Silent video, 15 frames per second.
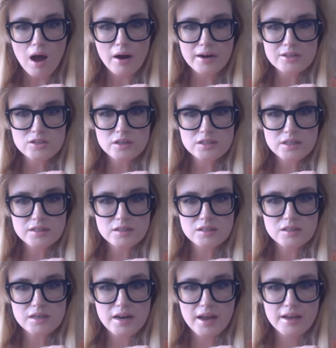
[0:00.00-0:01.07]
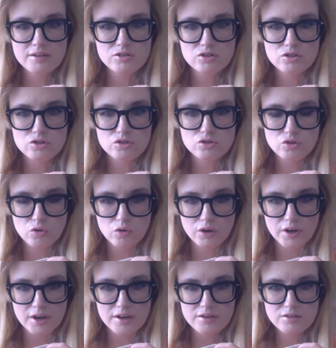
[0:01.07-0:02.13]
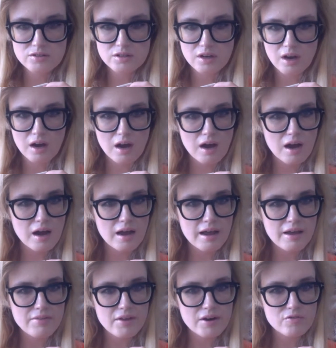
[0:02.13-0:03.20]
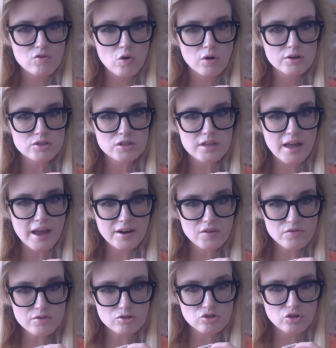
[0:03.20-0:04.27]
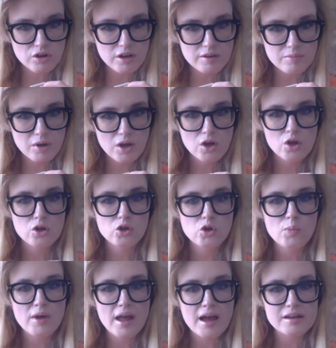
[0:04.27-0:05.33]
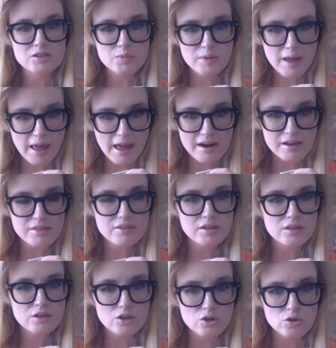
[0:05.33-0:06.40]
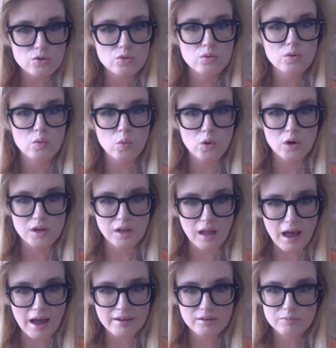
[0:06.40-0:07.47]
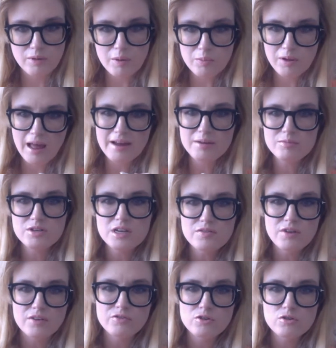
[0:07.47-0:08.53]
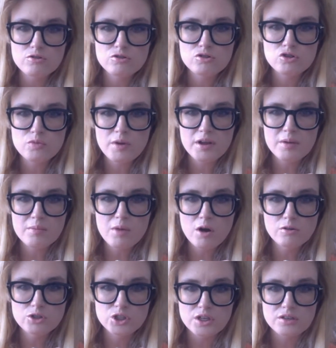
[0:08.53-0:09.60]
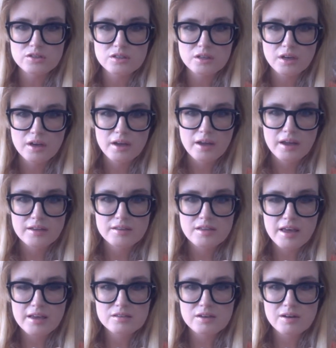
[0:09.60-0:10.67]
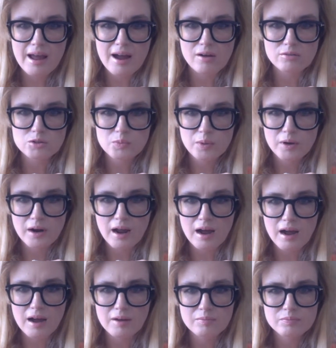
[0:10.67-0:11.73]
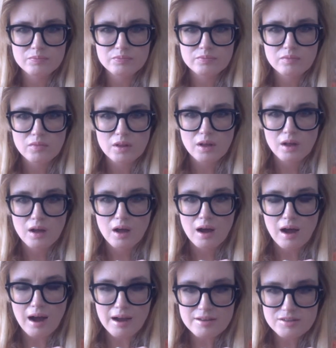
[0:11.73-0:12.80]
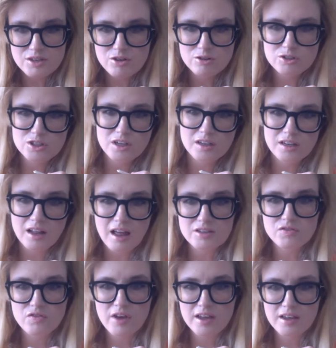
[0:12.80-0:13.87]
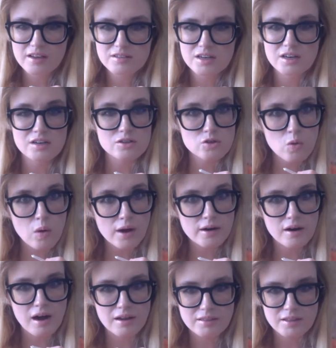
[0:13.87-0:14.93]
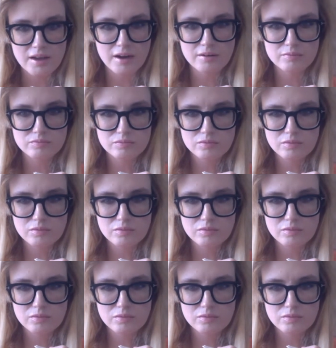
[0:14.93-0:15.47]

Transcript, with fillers: All right, so let's get to today's stories. Uh, and then, of course, at the end of the stream, you may ask me anything that you would like. A platinum diva, if you use too many emojis, it takes it out. But um, I see you're still in Las Vegas, and it is quite hot there.